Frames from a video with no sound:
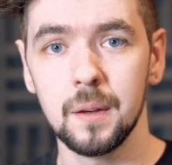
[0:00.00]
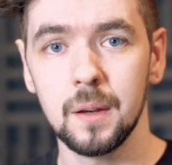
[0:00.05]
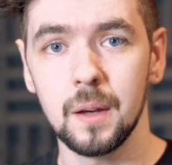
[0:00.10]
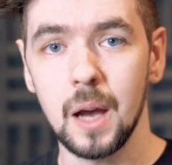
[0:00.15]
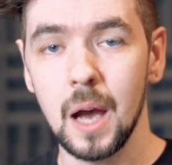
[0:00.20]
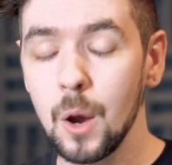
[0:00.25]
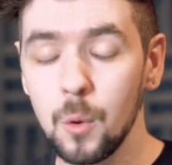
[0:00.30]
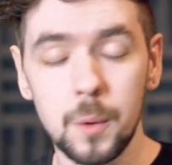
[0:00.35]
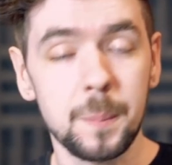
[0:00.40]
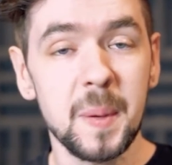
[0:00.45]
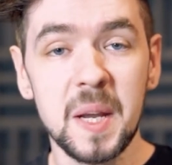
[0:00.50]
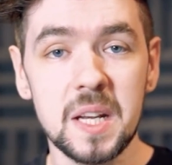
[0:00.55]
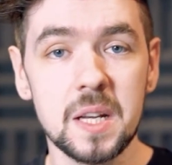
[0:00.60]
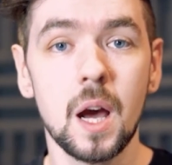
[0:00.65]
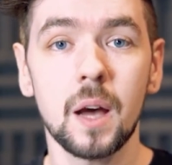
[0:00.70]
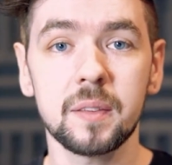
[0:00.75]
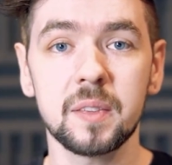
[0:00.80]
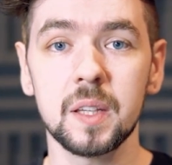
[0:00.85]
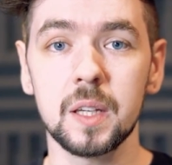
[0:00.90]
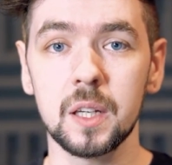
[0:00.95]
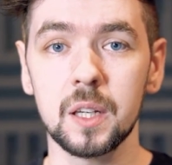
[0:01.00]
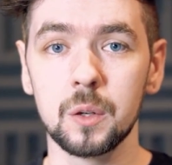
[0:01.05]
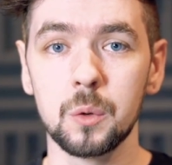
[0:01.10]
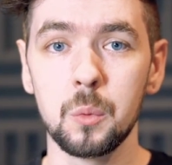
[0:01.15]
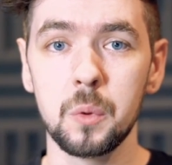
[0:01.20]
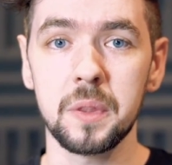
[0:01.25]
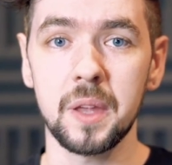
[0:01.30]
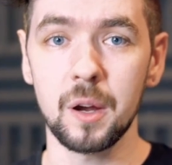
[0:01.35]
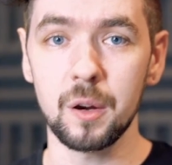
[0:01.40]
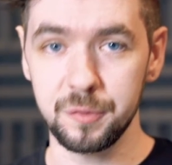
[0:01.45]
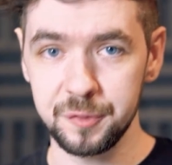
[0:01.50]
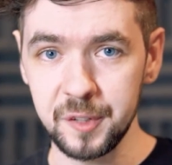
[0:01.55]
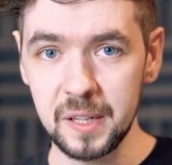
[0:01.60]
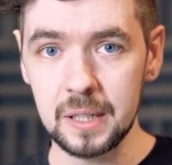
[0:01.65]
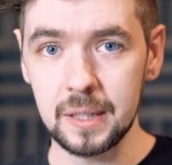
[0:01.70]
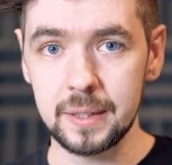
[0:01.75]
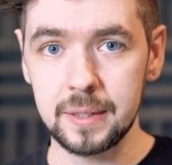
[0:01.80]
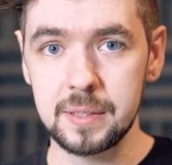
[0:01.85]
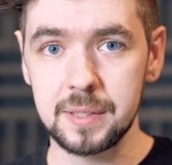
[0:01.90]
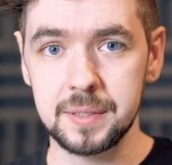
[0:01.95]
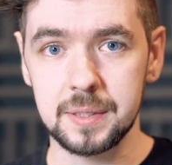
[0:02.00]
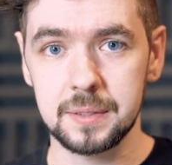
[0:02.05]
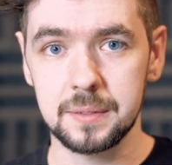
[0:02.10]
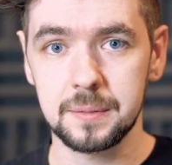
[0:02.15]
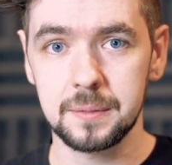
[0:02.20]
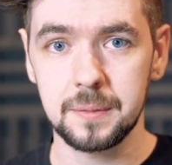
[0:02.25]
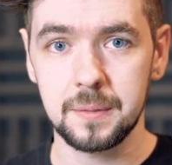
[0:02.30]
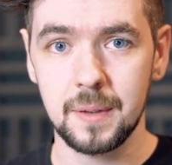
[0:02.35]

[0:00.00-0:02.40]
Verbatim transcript: I would be nothing without Felix.